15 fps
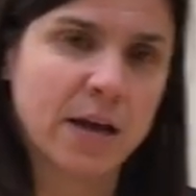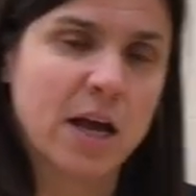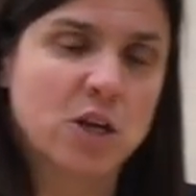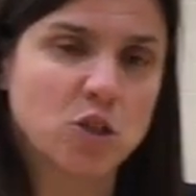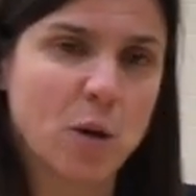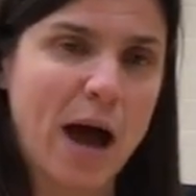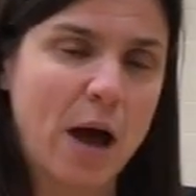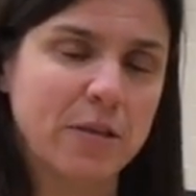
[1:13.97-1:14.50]

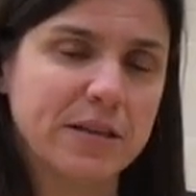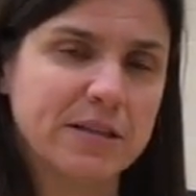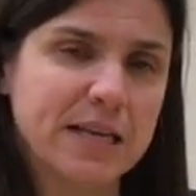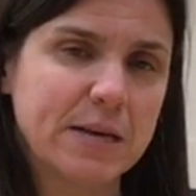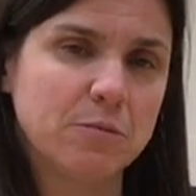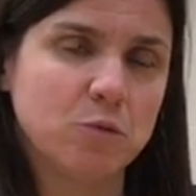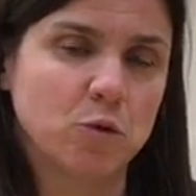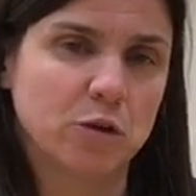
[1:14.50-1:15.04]
So how this
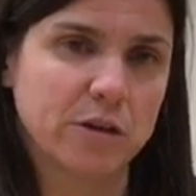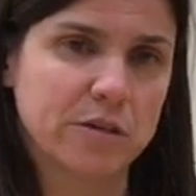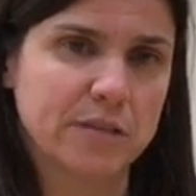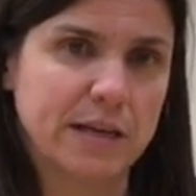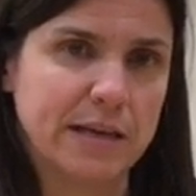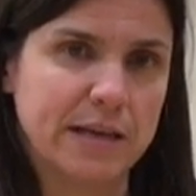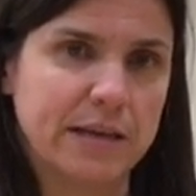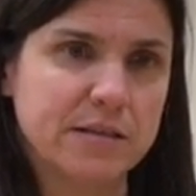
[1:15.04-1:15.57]
game works
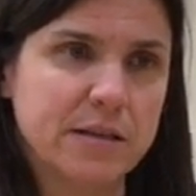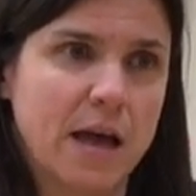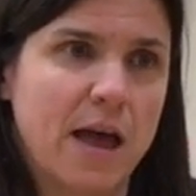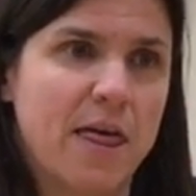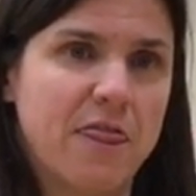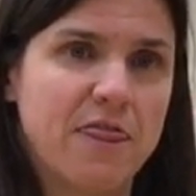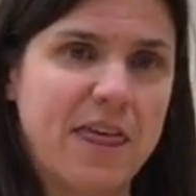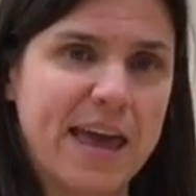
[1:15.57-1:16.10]
is
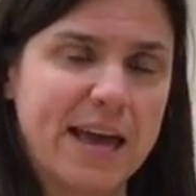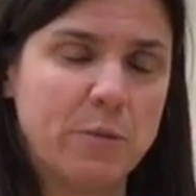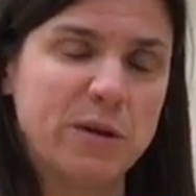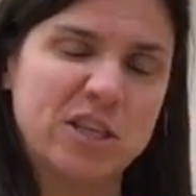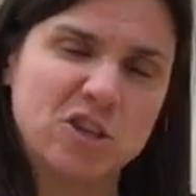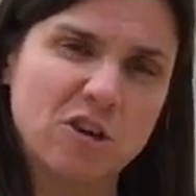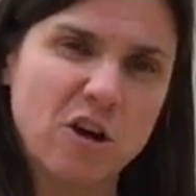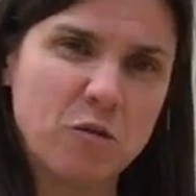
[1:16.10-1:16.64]
they we
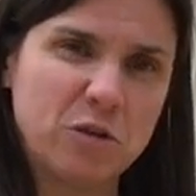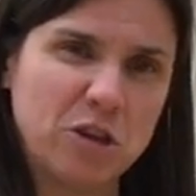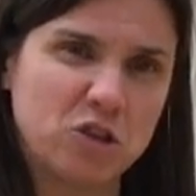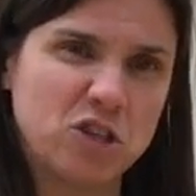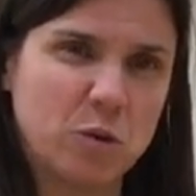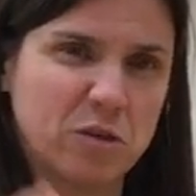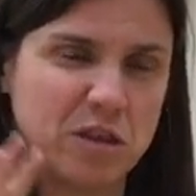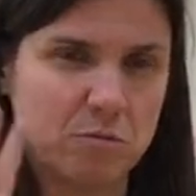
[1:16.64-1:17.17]
start off with
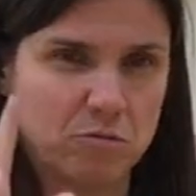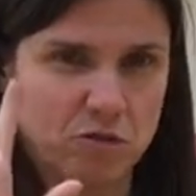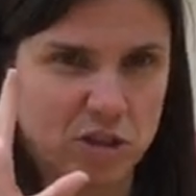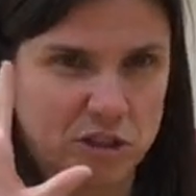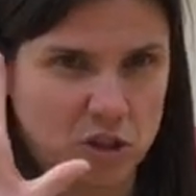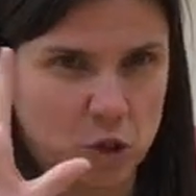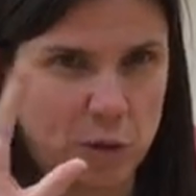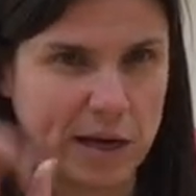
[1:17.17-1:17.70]
usually with them
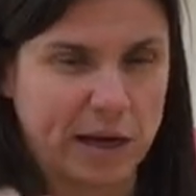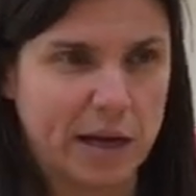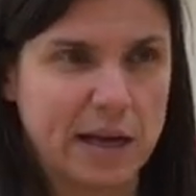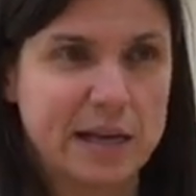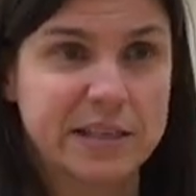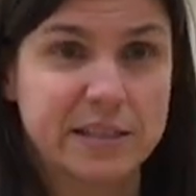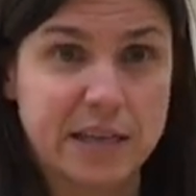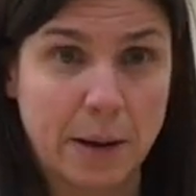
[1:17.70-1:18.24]
just doing
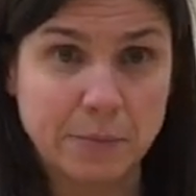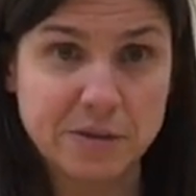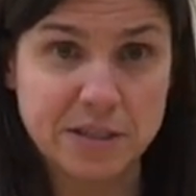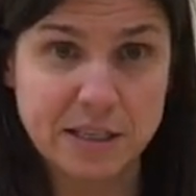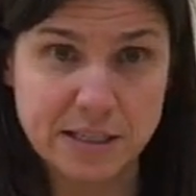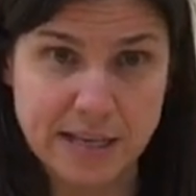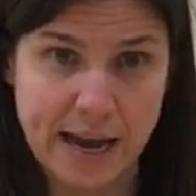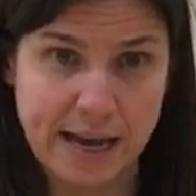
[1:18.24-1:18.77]
sums
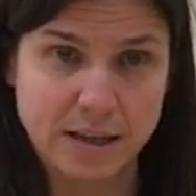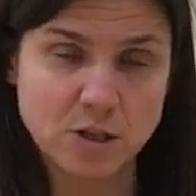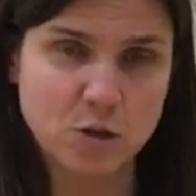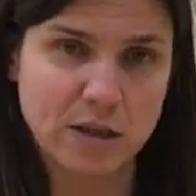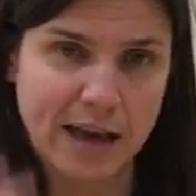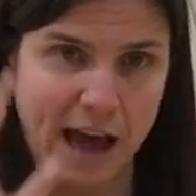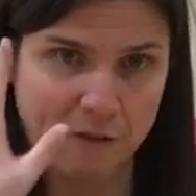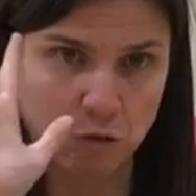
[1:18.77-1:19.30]
to 10. So
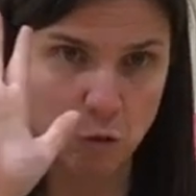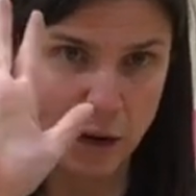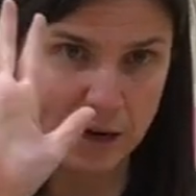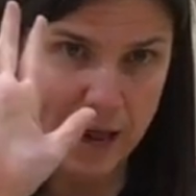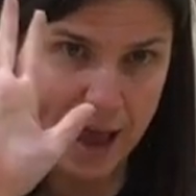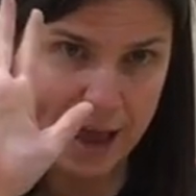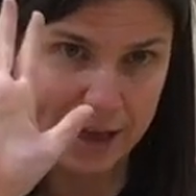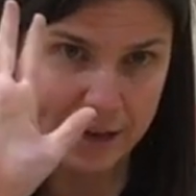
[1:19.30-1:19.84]
they have one
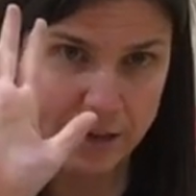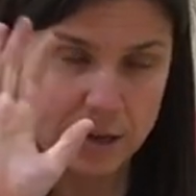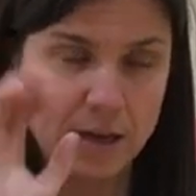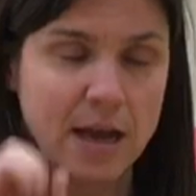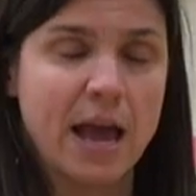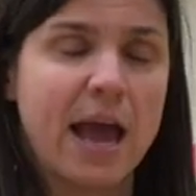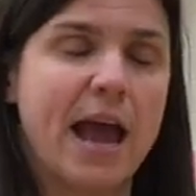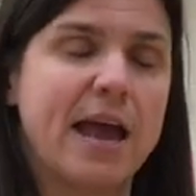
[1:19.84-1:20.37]
hand
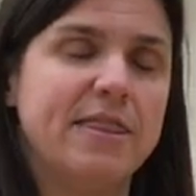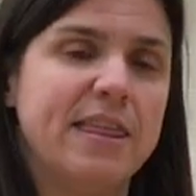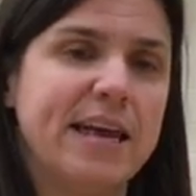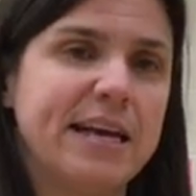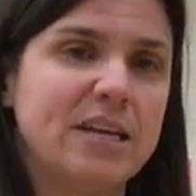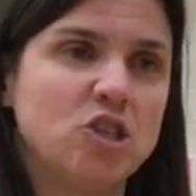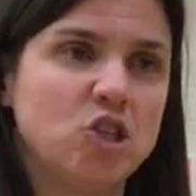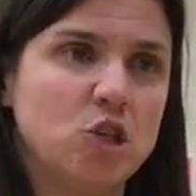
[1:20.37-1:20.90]
and they
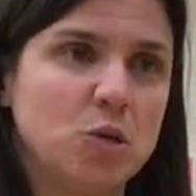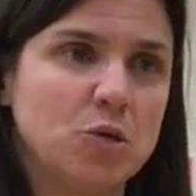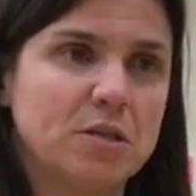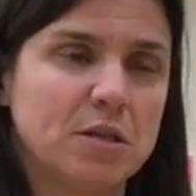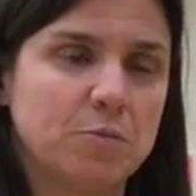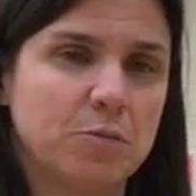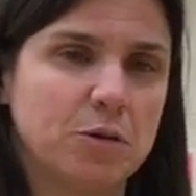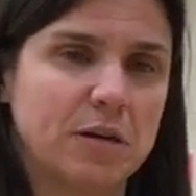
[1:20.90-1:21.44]
can choose
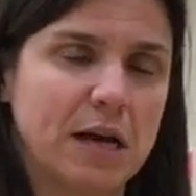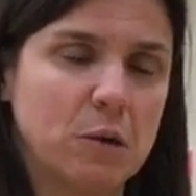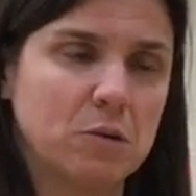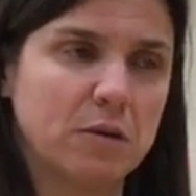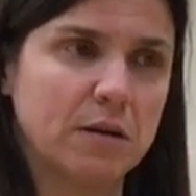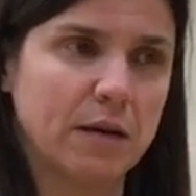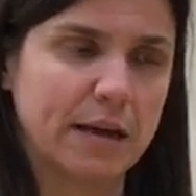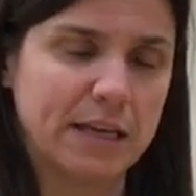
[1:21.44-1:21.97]
to put out
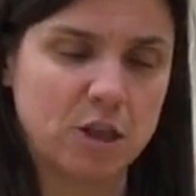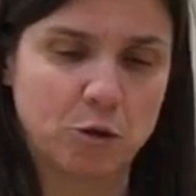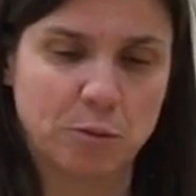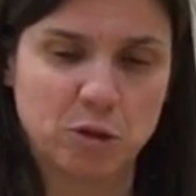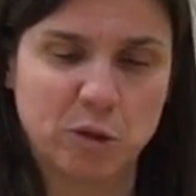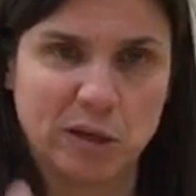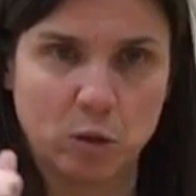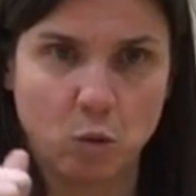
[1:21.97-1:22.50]
either
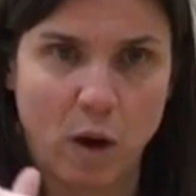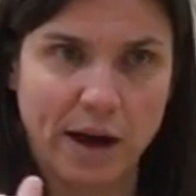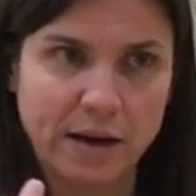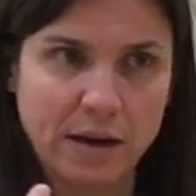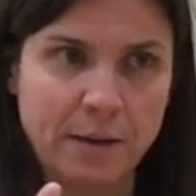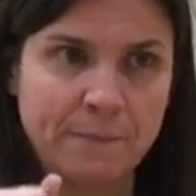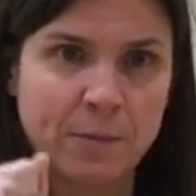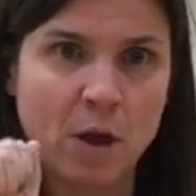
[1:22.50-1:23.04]
between
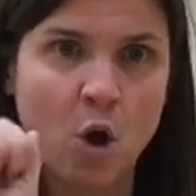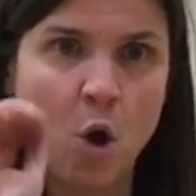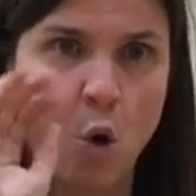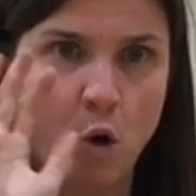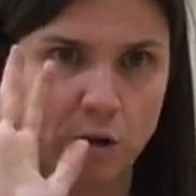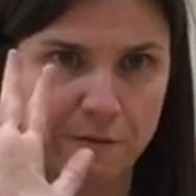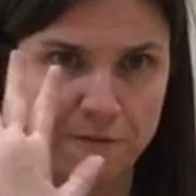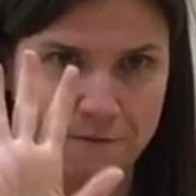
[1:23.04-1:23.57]
one
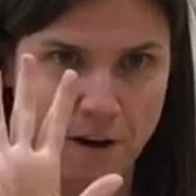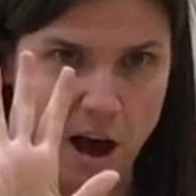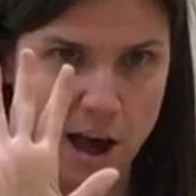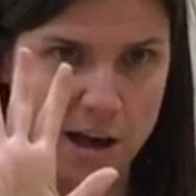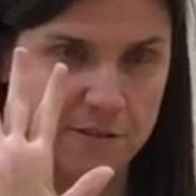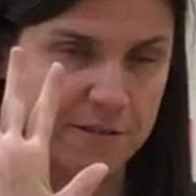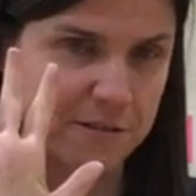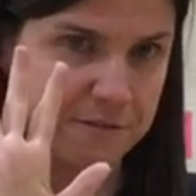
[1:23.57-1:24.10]
or
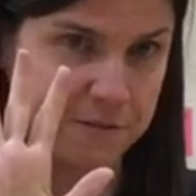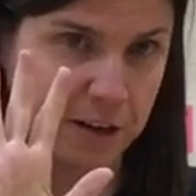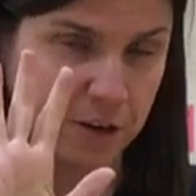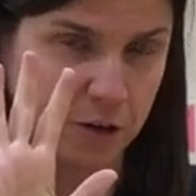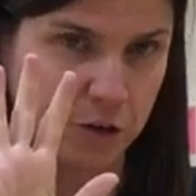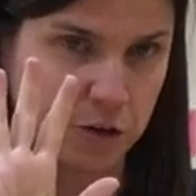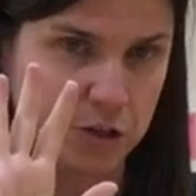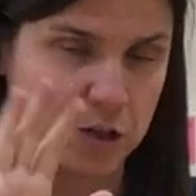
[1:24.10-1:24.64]
five
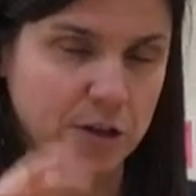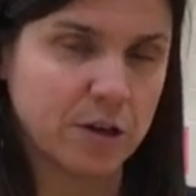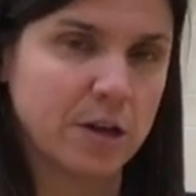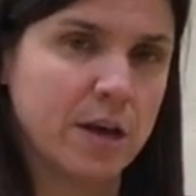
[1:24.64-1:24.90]
fingers.